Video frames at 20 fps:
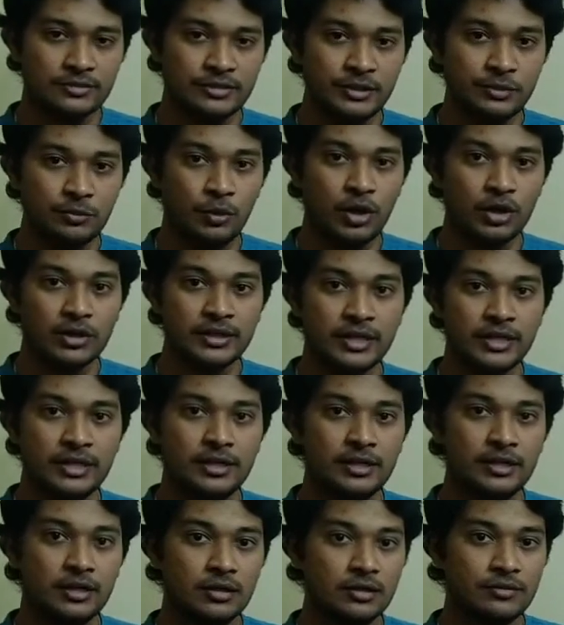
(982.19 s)
He
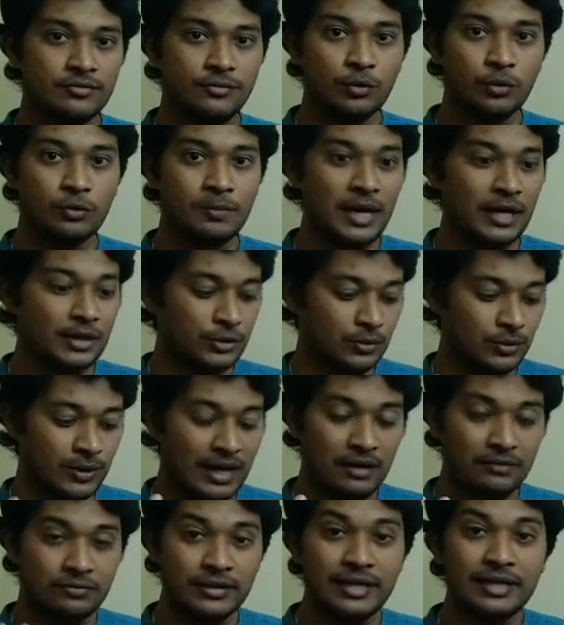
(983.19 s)
wanted the foreman to
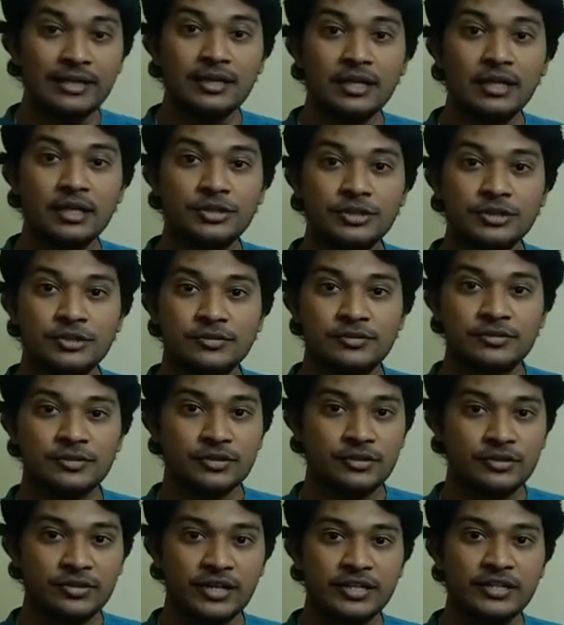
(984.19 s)
have intelligence,
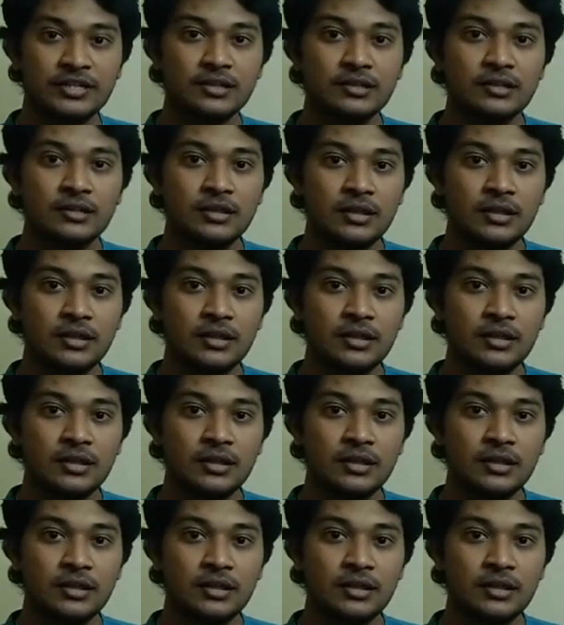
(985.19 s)
grit,